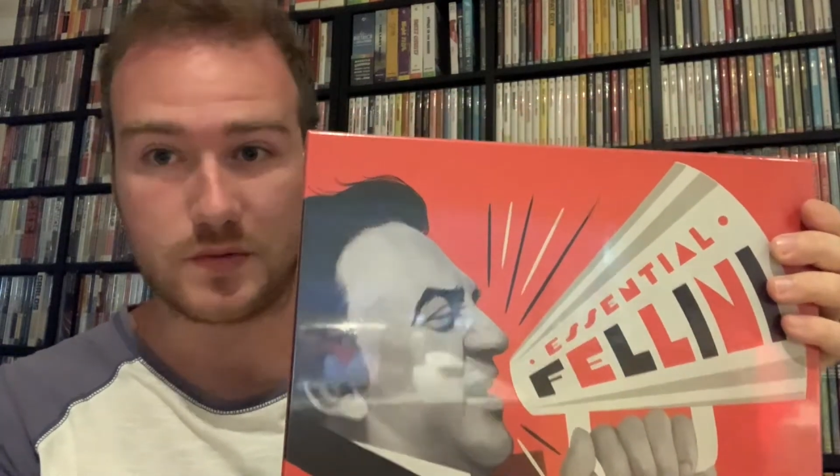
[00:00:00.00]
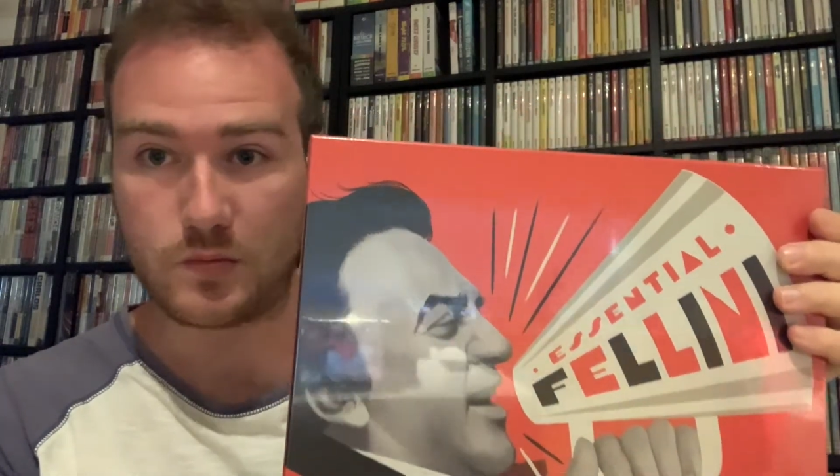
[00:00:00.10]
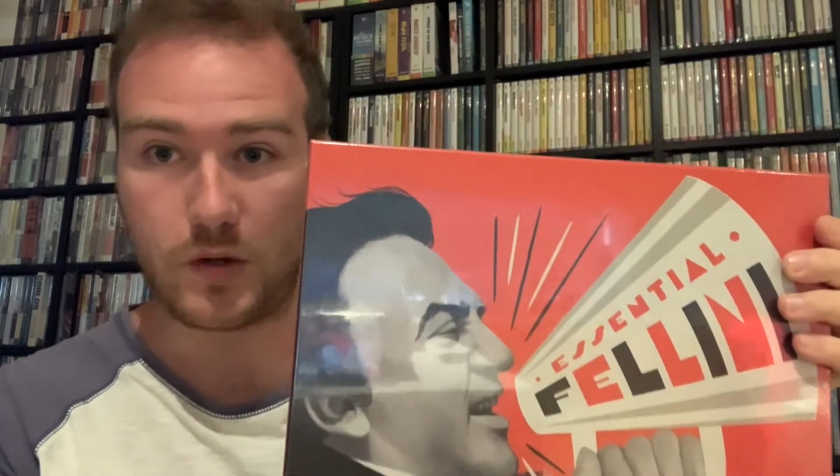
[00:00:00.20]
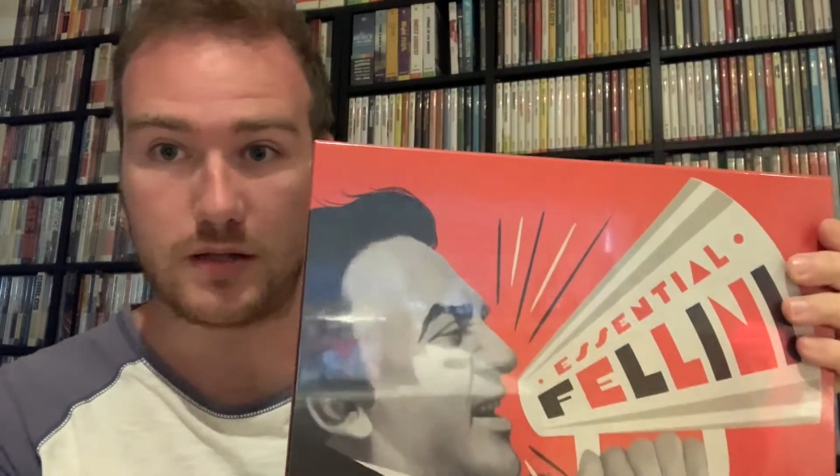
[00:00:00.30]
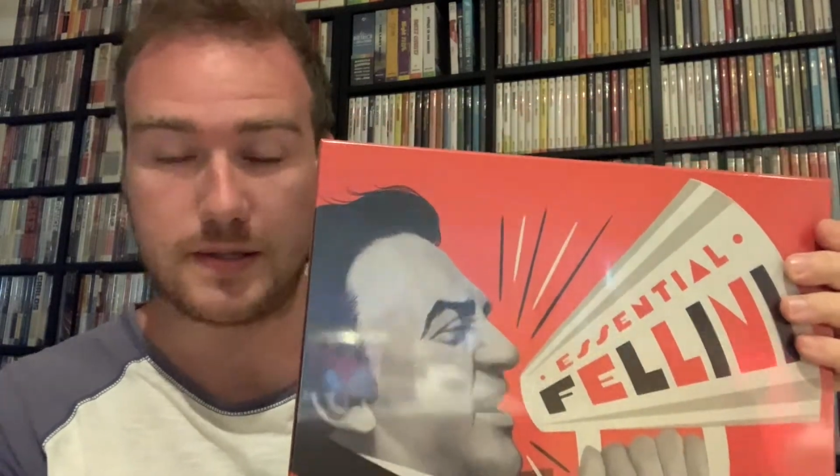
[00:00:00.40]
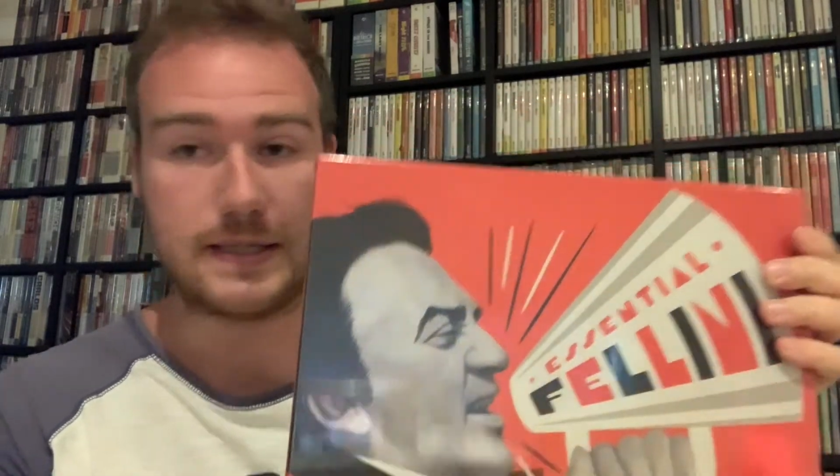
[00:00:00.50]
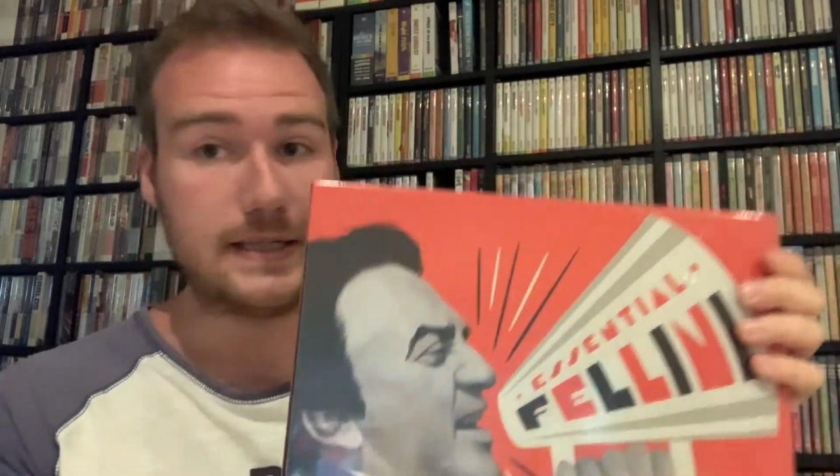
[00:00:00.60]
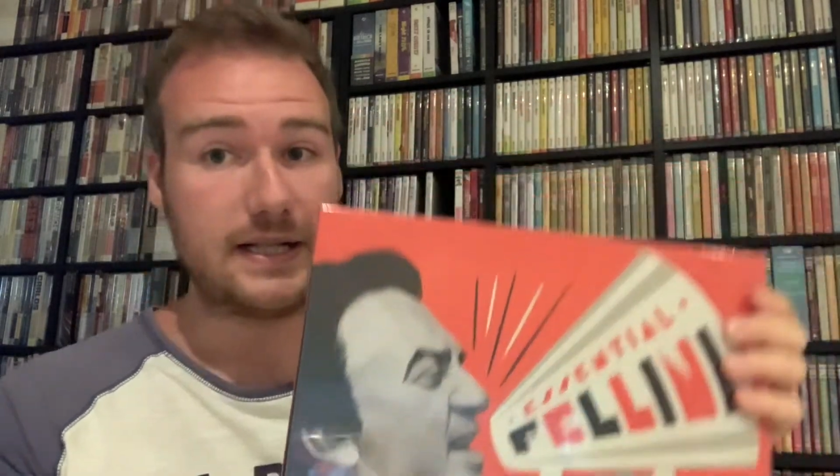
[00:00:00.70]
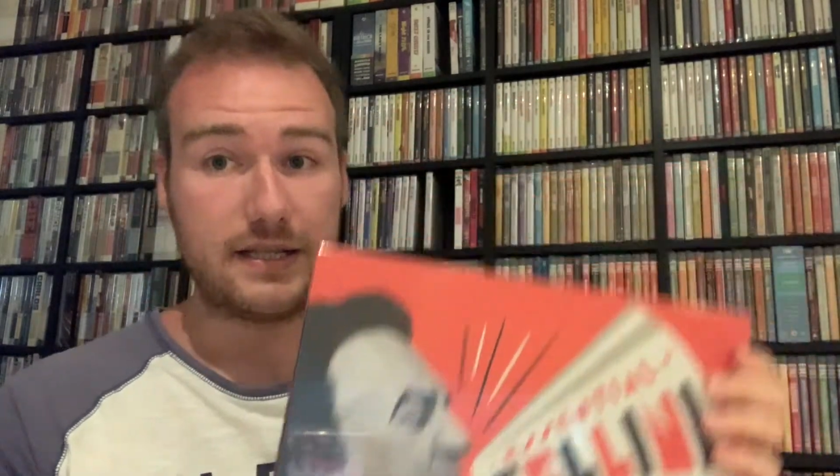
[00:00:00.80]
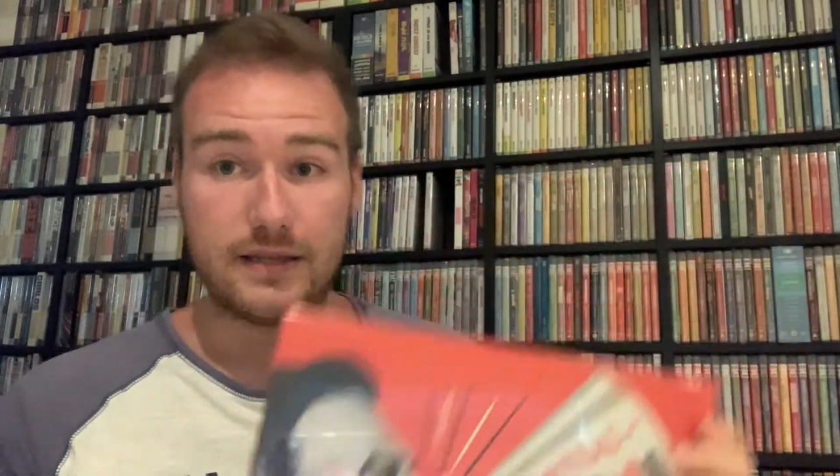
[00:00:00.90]
as well.
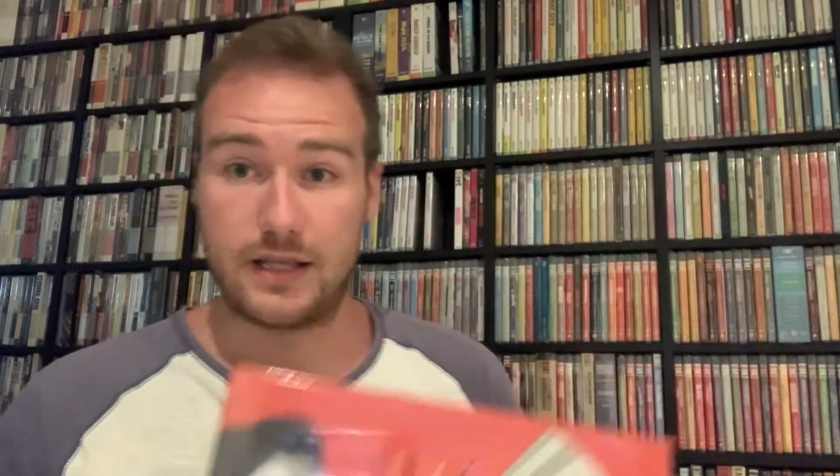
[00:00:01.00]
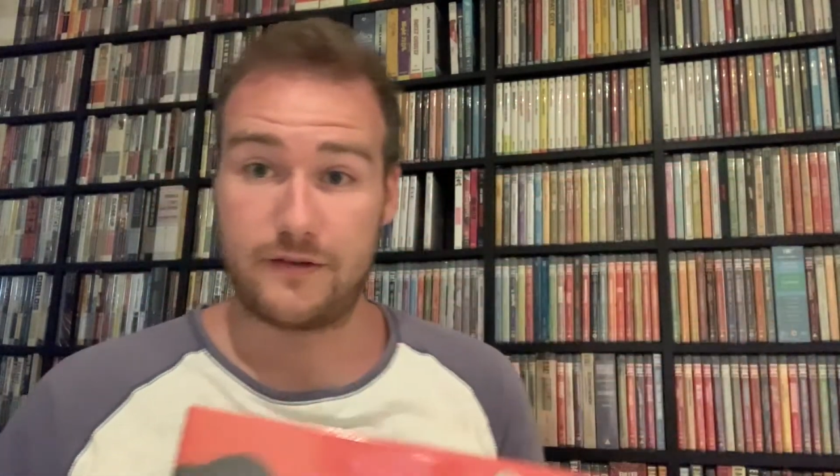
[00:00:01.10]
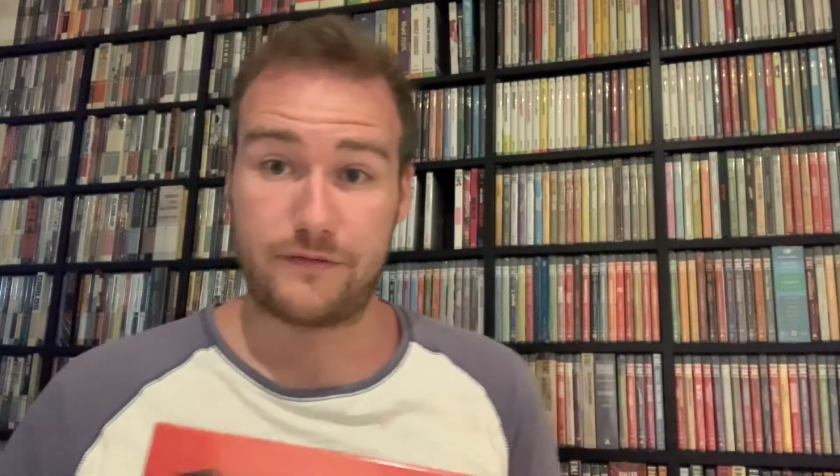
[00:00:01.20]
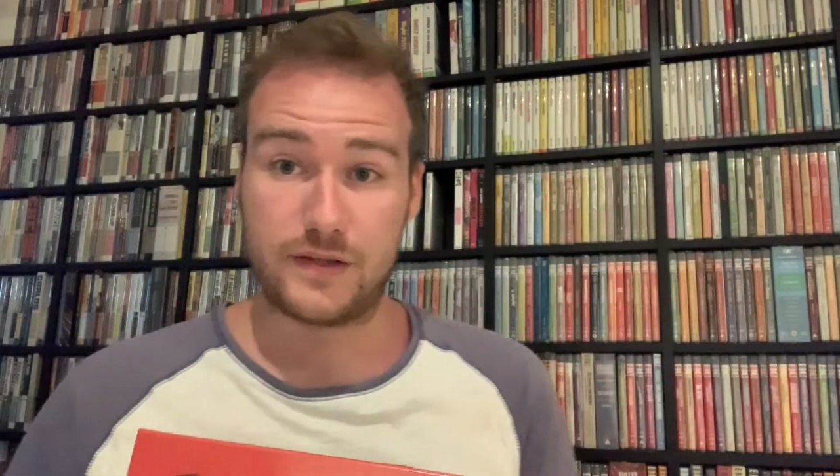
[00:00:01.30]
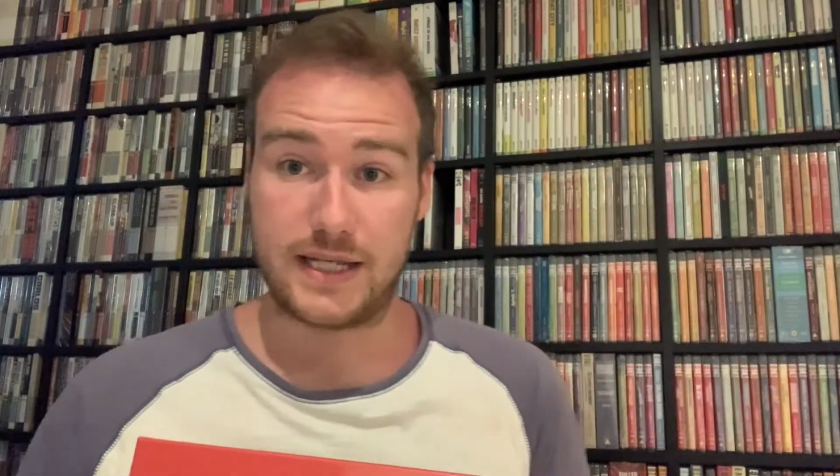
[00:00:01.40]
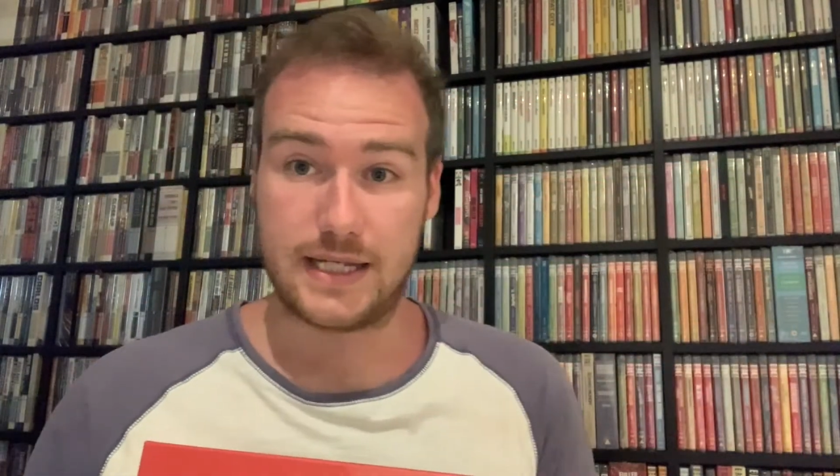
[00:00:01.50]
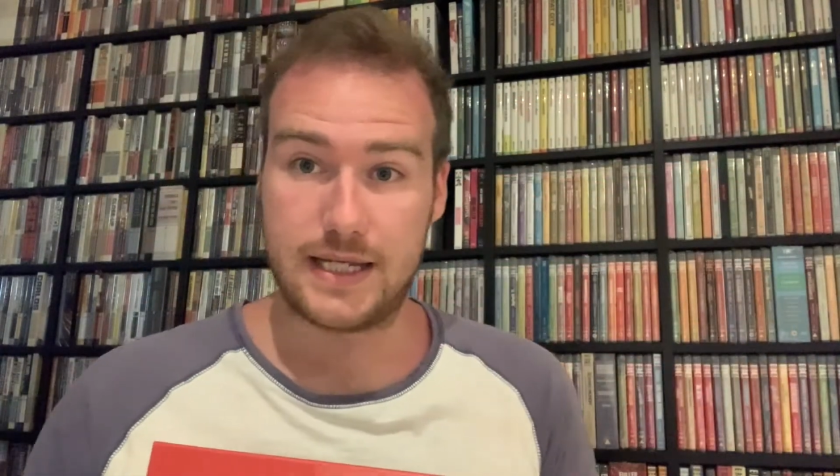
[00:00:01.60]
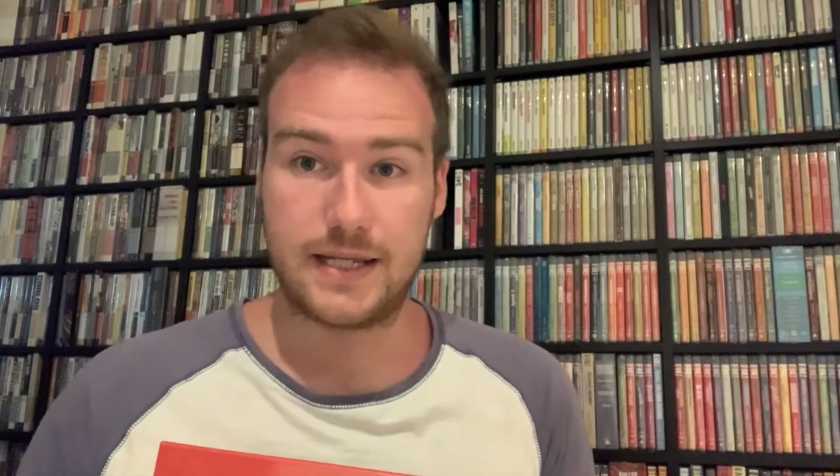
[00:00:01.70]
Love Fellini,